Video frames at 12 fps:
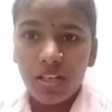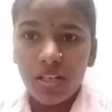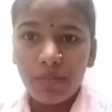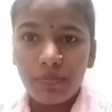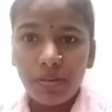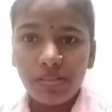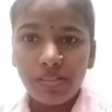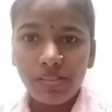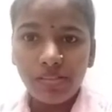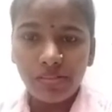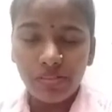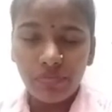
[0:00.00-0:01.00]
A
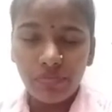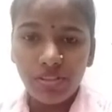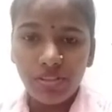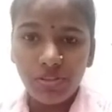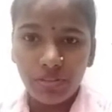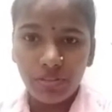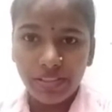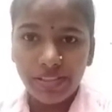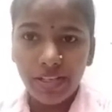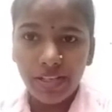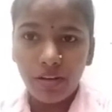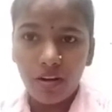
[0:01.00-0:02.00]
process refers to a
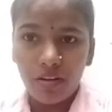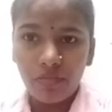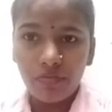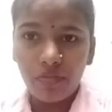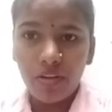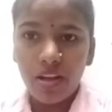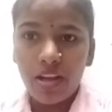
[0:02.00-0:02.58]
set of